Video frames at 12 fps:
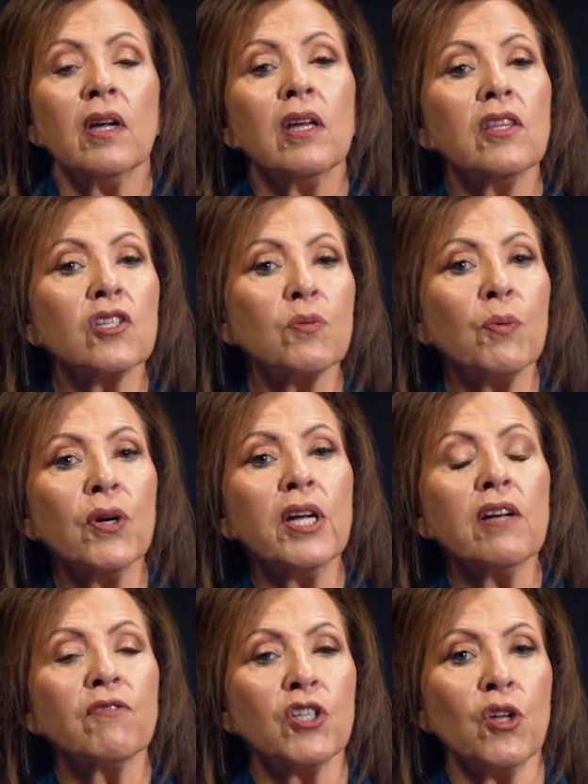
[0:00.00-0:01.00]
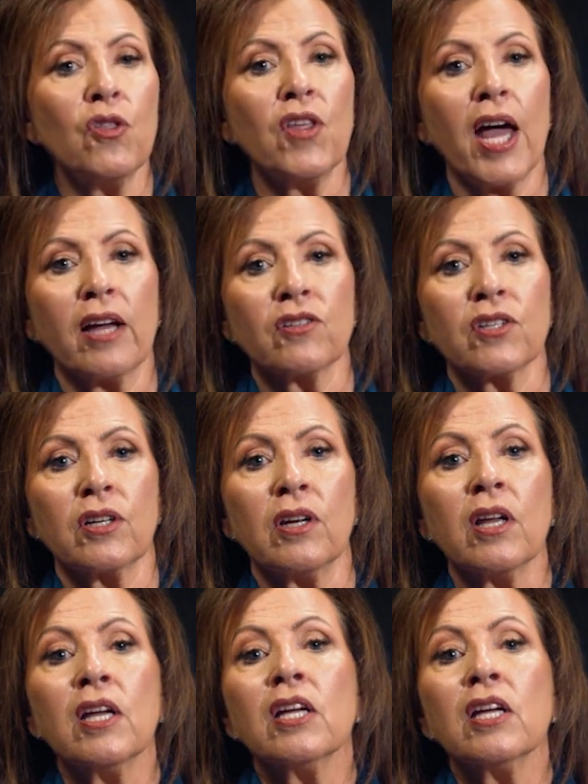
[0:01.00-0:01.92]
In the spring of 2000,